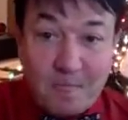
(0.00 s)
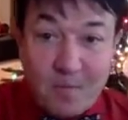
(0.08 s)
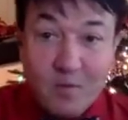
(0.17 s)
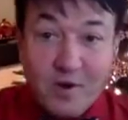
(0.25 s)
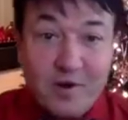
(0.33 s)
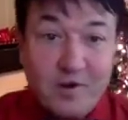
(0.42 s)

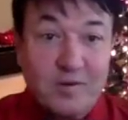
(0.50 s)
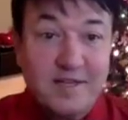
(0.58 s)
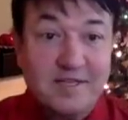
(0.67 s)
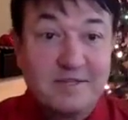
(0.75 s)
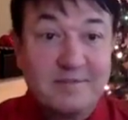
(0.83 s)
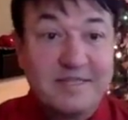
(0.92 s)
we're
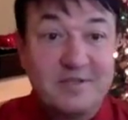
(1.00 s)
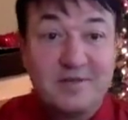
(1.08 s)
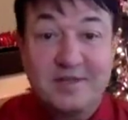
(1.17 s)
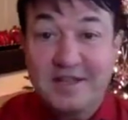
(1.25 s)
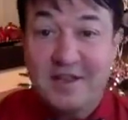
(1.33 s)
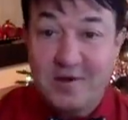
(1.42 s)
going to be
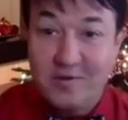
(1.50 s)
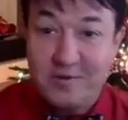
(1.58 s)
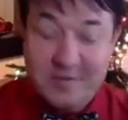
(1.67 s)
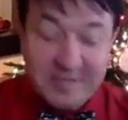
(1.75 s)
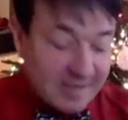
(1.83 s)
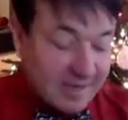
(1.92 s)
doing
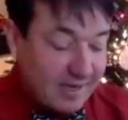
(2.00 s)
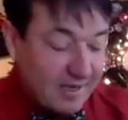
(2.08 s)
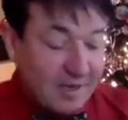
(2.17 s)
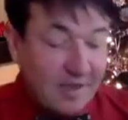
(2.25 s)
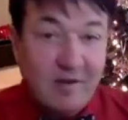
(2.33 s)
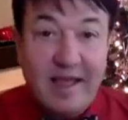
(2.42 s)
those,
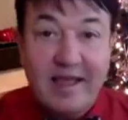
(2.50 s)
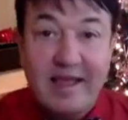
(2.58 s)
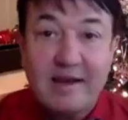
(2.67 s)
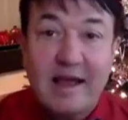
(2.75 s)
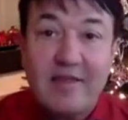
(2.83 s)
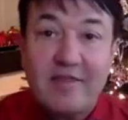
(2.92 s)
uh,
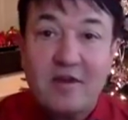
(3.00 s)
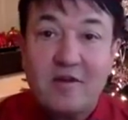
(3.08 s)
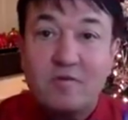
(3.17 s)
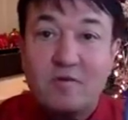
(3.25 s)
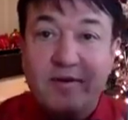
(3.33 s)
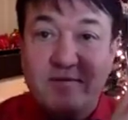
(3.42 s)
and I
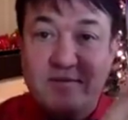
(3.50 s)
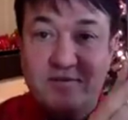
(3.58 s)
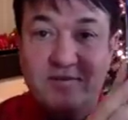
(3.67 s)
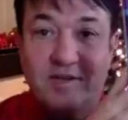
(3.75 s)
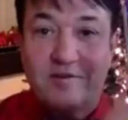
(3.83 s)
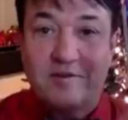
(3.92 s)
thought we would
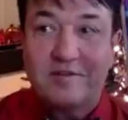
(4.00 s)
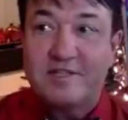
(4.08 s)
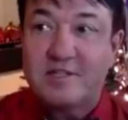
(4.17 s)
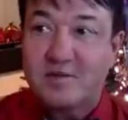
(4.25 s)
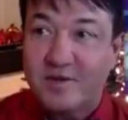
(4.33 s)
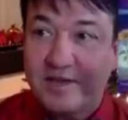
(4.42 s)
do those
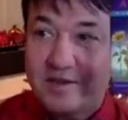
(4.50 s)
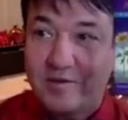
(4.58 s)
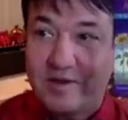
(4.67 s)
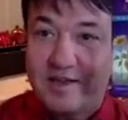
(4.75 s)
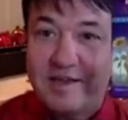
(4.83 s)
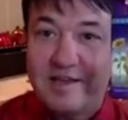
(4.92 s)
this week
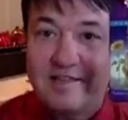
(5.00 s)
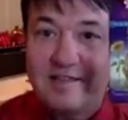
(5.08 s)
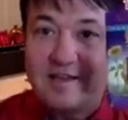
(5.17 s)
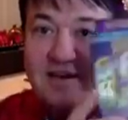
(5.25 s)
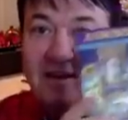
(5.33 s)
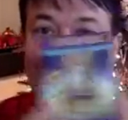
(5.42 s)
with.
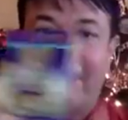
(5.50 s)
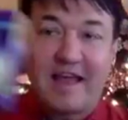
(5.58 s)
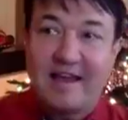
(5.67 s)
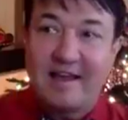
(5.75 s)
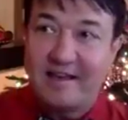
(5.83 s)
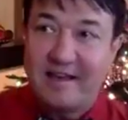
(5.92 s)
Uh,
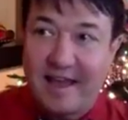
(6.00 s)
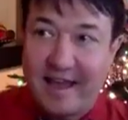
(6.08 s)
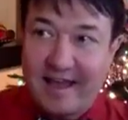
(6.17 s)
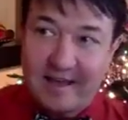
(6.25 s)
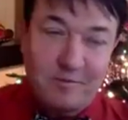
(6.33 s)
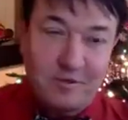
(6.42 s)
uh,
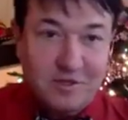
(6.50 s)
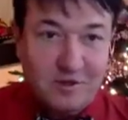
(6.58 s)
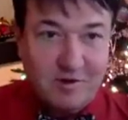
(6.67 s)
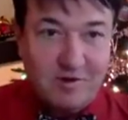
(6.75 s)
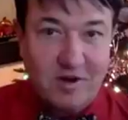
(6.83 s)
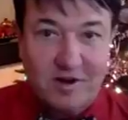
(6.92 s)
animal
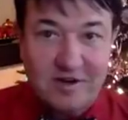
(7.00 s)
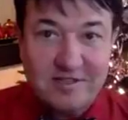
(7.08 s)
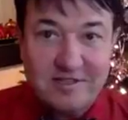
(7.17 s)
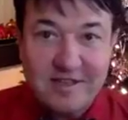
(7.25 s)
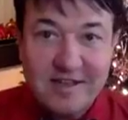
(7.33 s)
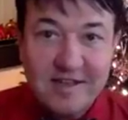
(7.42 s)
tarot
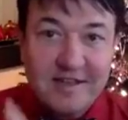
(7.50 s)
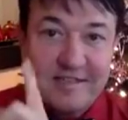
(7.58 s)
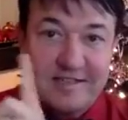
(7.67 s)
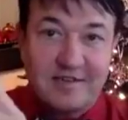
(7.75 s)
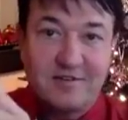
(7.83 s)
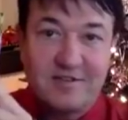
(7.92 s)
cards.
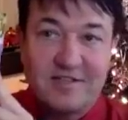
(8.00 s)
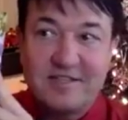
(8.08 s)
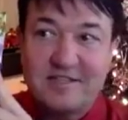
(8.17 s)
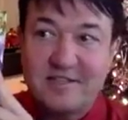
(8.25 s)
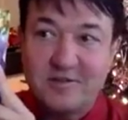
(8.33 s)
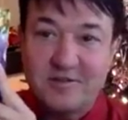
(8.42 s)
So this
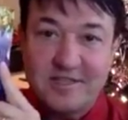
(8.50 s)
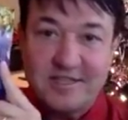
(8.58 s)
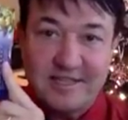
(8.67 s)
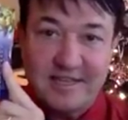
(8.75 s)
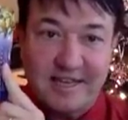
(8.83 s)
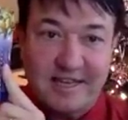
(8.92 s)
is the
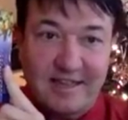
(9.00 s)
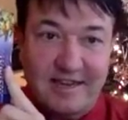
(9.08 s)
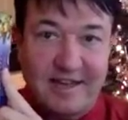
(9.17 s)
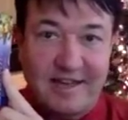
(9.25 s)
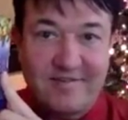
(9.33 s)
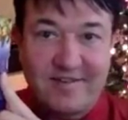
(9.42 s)
newest deck that
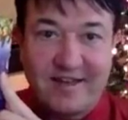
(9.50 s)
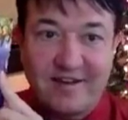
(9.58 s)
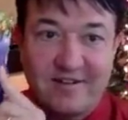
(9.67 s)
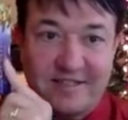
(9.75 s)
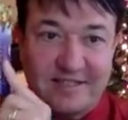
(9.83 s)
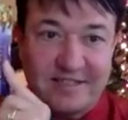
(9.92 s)
I have
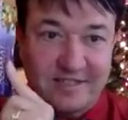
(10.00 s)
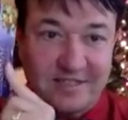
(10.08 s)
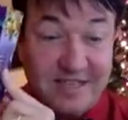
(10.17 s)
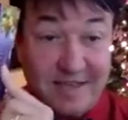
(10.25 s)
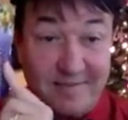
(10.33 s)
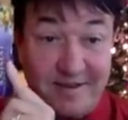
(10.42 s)
out. It
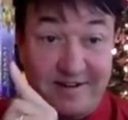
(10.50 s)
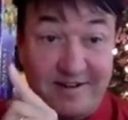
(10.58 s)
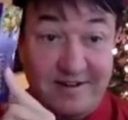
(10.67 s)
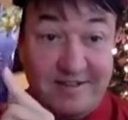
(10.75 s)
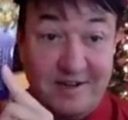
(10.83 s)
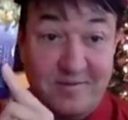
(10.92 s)
just came out in
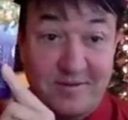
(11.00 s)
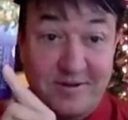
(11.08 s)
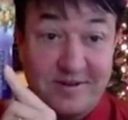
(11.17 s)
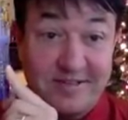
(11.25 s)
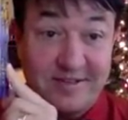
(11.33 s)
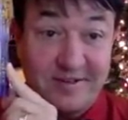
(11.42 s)

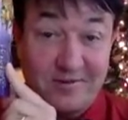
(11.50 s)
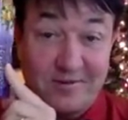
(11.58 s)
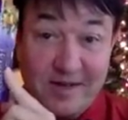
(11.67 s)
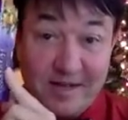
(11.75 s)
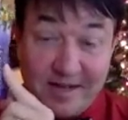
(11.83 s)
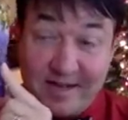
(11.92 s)
October. So
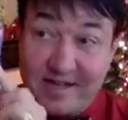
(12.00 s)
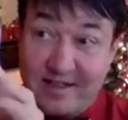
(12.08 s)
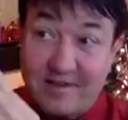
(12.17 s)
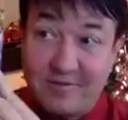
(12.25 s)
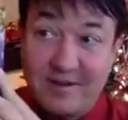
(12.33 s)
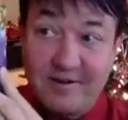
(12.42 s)

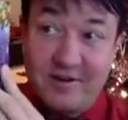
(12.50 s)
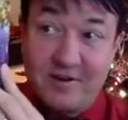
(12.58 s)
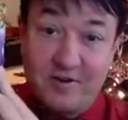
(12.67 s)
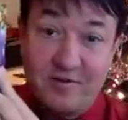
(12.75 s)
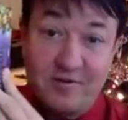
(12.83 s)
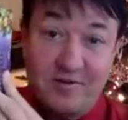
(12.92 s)
thought we'd
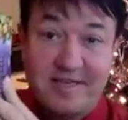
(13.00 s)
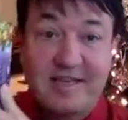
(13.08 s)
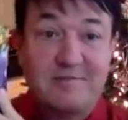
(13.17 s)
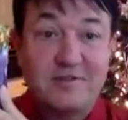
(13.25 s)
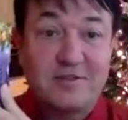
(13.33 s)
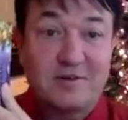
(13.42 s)
use
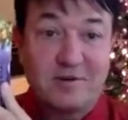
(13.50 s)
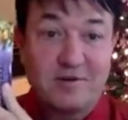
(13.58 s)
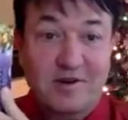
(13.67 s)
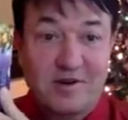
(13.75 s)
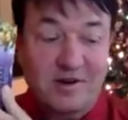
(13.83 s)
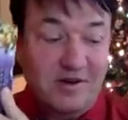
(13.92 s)
animal tarot
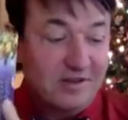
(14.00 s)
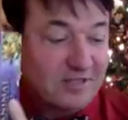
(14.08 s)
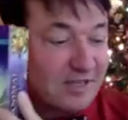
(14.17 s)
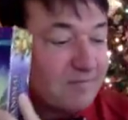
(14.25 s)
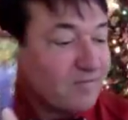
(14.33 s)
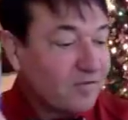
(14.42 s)

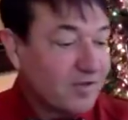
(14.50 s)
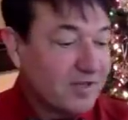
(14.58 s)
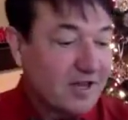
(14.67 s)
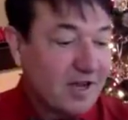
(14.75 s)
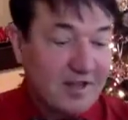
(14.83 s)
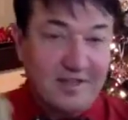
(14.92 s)
cards for
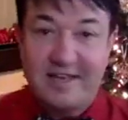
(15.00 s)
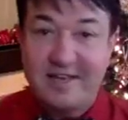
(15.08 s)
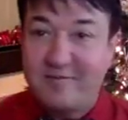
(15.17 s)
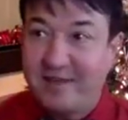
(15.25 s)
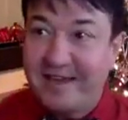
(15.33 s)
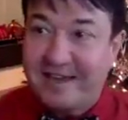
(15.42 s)
this holiday
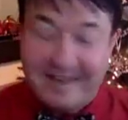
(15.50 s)
week.